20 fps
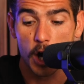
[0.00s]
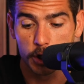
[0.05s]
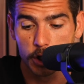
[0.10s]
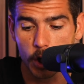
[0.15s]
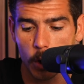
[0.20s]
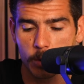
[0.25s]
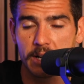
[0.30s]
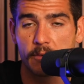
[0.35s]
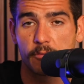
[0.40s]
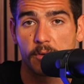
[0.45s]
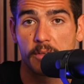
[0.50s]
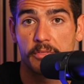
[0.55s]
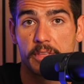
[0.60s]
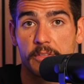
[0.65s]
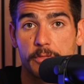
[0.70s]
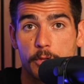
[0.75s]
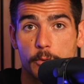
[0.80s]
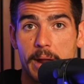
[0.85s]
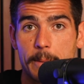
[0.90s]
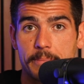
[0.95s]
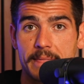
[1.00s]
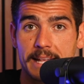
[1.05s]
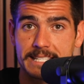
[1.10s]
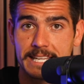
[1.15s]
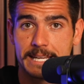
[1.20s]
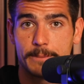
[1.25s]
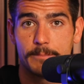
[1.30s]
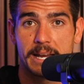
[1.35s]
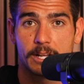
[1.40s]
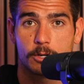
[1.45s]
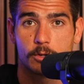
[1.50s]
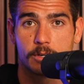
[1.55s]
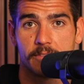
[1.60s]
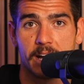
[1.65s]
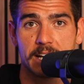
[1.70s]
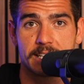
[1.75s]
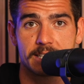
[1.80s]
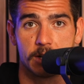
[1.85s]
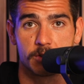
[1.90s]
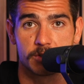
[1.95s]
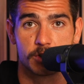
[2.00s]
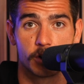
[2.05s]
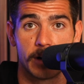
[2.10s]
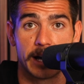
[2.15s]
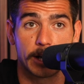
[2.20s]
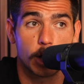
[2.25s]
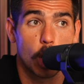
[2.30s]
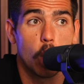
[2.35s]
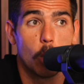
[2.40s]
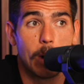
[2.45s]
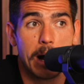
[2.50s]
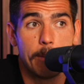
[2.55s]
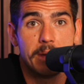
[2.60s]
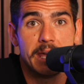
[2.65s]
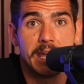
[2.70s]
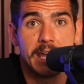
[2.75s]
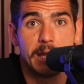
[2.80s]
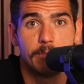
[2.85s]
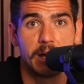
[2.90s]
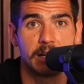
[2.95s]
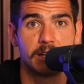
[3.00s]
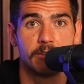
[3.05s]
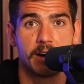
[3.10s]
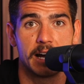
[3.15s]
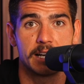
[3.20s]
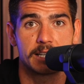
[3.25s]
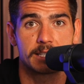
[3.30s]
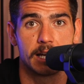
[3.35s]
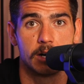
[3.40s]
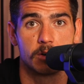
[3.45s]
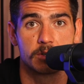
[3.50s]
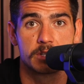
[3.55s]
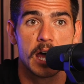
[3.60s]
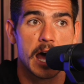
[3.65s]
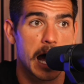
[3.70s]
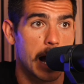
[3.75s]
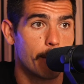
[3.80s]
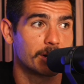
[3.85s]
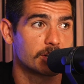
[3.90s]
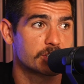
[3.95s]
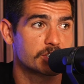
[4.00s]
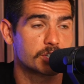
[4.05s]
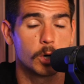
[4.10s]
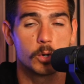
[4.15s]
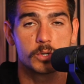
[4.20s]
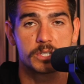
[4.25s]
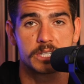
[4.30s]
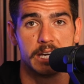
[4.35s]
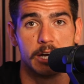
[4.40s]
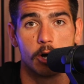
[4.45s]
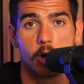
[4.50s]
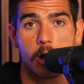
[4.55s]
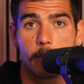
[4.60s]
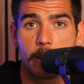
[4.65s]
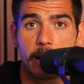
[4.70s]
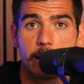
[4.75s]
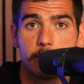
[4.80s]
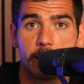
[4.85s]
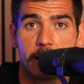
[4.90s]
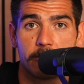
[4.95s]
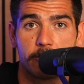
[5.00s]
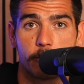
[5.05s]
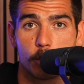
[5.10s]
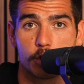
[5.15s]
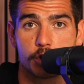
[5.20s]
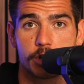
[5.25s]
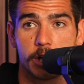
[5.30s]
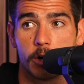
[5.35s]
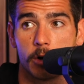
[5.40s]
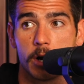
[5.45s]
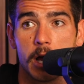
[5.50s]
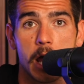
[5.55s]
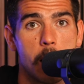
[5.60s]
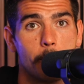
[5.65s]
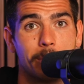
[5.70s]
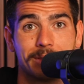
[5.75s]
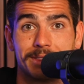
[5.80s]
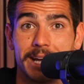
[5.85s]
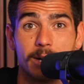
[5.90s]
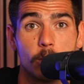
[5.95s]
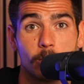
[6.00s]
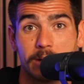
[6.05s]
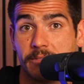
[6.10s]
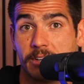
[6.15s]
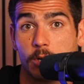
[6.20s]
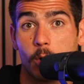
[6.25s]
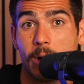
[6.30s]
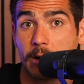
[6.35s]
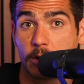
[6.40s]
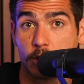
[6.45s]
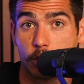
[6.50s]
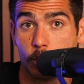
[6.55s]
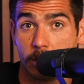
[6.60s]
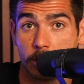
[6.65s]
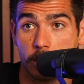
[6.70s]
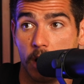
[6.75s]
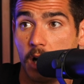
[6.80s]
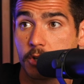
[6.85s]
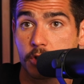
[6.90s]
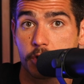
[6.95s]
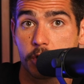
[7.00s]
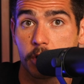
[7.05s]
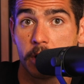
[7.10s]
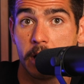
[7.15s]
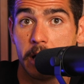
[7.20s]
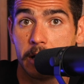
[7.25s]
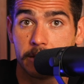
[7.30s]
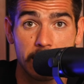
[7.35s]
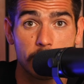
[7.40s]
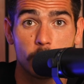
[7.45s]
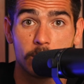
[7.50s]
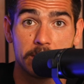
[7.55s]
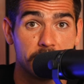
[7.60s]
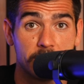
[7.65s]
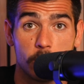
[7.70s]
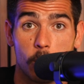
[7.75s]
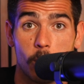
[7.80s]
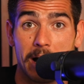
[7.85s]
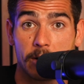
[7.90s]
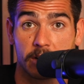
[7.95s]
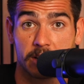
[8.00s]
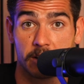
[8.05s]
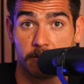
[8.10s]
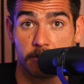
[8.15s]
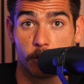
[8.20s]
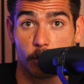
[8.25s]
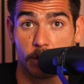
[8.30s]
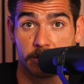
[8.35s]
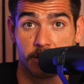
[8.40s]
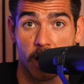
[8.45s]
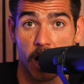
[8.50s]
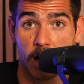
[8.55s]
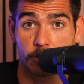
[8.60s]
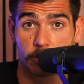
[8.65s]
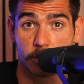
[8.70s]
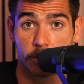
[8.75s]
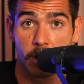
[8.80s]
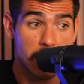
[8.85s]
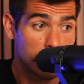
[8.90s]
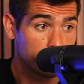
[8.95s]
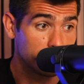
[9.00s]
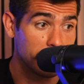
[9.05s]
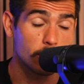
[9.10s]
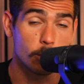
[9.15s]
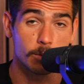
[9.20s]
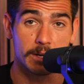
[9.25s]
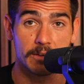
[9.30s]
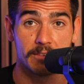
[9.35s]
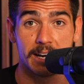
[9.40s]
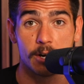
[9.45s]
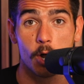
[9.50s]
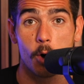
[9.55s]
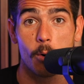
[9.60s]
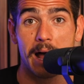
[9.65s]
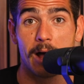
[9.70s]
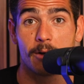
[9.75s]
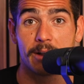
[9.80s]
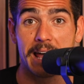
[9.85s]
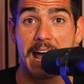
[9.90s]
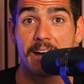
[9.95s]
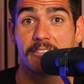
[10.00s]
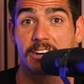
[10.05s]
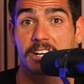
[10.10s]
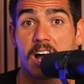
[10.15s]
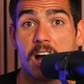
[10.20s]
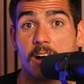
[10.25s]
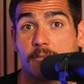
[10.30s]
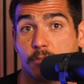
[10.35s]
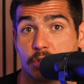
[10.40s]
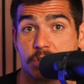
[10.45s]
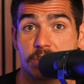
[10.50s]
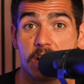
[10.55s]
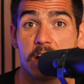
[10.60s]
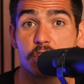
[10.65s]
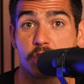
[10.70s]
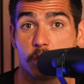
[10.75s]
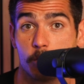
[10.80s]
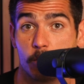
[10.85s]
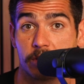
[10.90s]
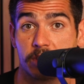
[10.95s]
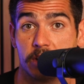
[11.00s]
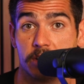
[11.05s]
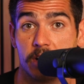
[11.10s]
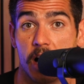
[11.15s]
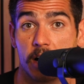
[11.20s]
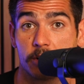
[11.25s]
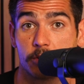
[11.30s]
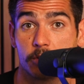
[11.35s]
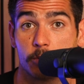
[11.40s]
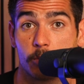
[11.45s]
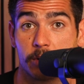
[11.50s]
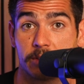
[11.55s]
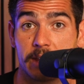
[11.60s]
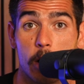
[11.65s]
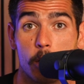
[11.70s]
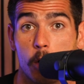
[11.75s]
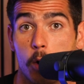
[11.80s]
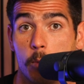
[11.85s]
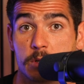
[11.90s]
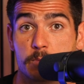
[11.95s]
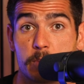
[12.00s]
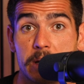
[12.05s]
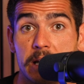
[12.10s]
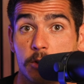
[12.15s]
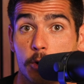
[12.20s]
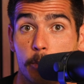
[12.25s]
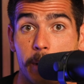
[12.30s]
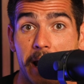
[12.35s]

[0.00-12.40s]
No different than the rep that's in medical device sales. They're like, oh, I'm in med device sales. I'm an associate or I'm in my first year, but they don't even know how to do a lunch. They don't even know how to convert a doctor. They don't even know how to have a conversation with the doctor without almost peeing their